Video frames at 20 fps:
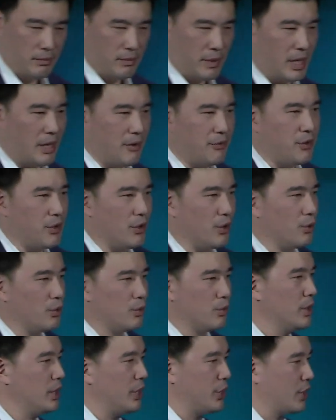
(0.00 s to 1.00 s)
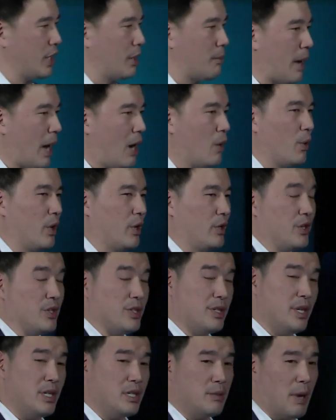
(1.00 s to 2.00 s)
And if you're really good at malware and you
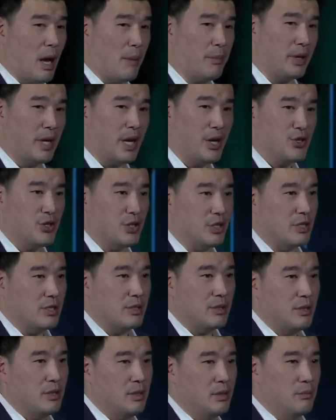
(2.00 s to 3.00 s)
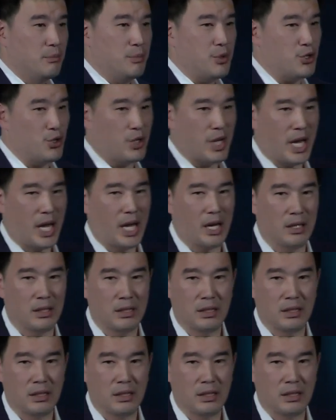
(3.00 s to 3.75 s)
see some applications, but you can't